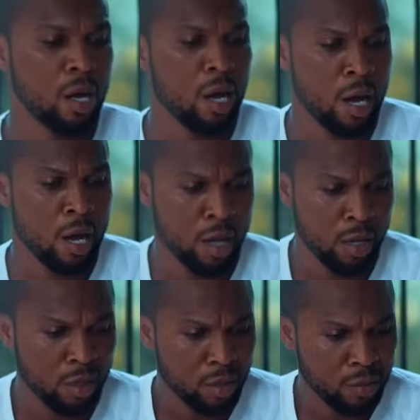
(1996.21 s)
Aha!
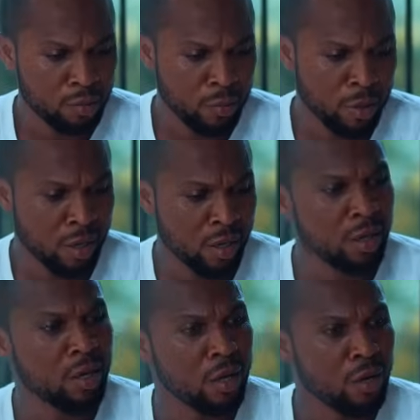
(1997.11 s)
Mama,
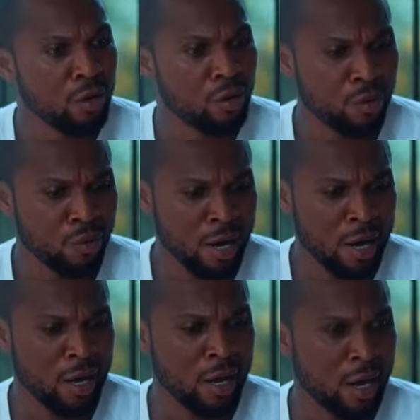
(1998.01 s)

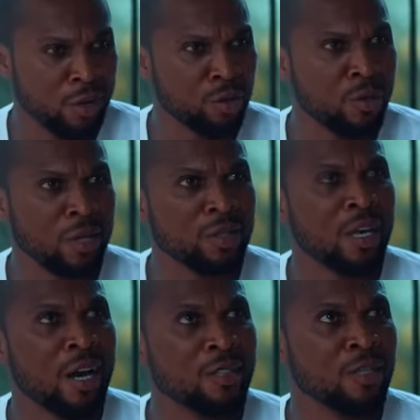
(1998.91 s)
why are you
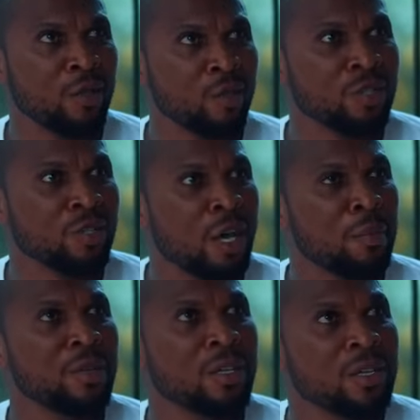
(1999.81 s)
excited? What is
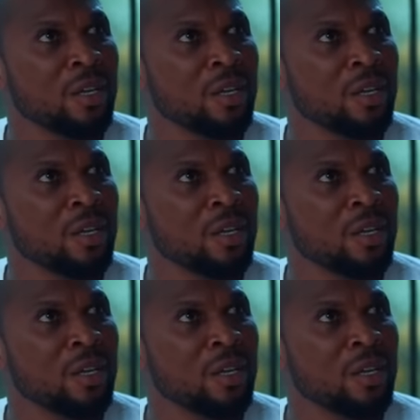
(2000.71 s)
happening?